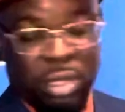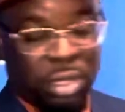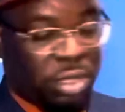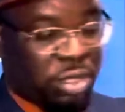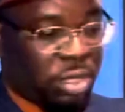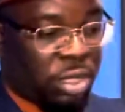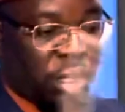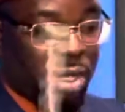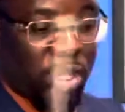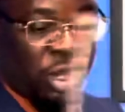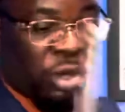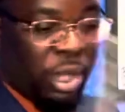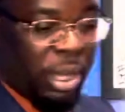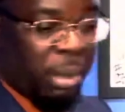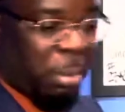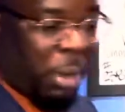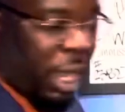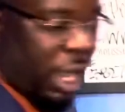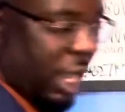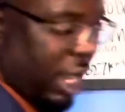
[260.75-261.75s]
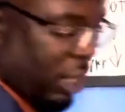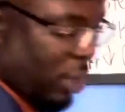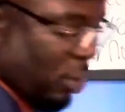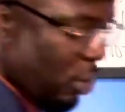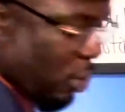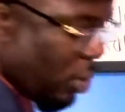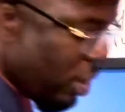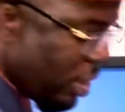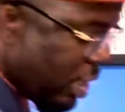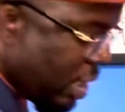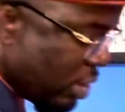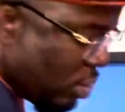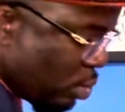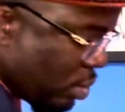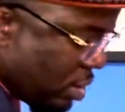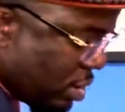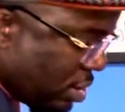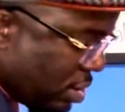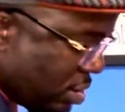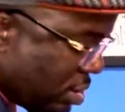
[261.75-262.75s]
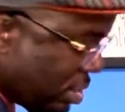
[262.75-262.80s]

So you know that Ma'at correlates with this,